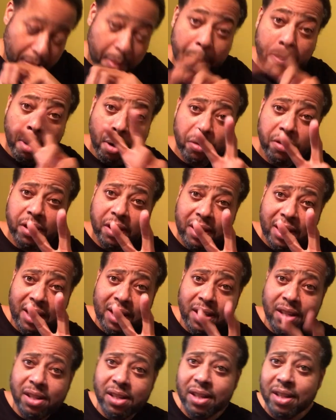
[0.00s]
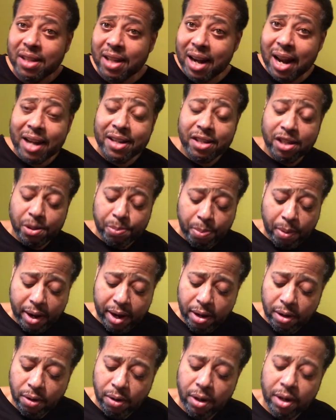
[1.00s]
Both of these that I just
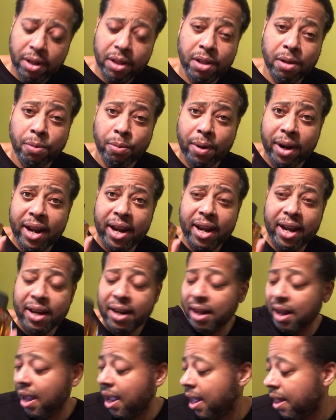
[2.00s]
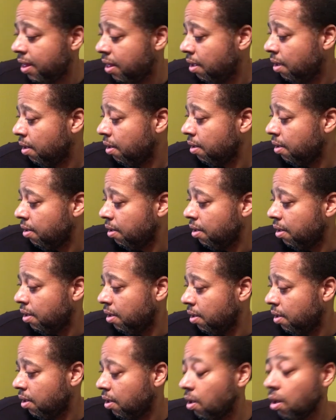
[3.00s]
sprayed on, the red and the
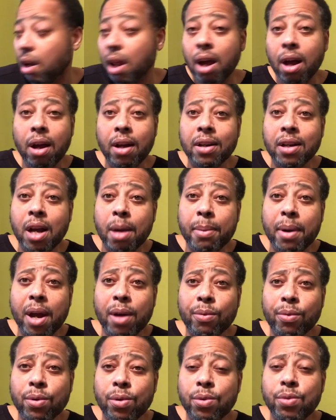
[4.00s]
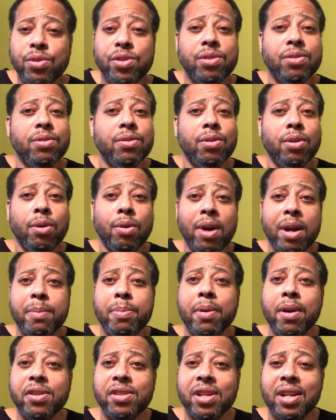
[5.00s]
Guerlain, how about Rouge? Great
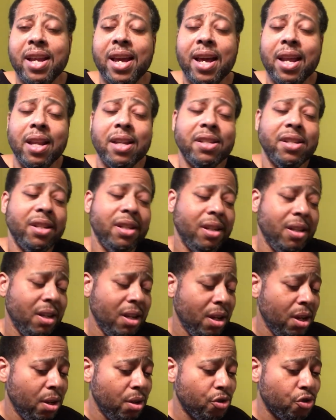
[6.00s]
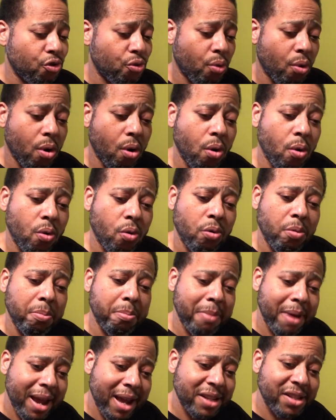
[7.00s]
personality, strong,
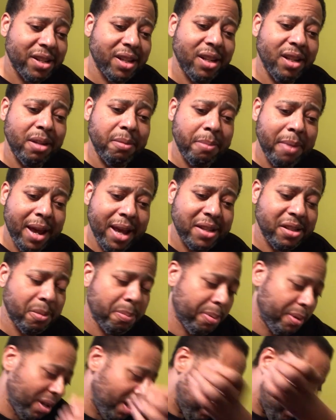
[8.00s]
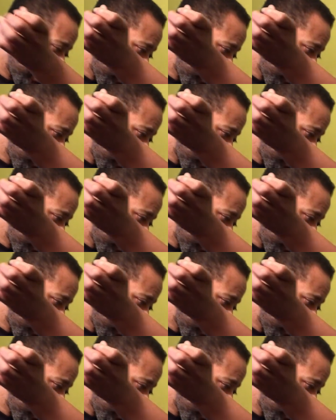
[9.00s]
masculine, mass appealing,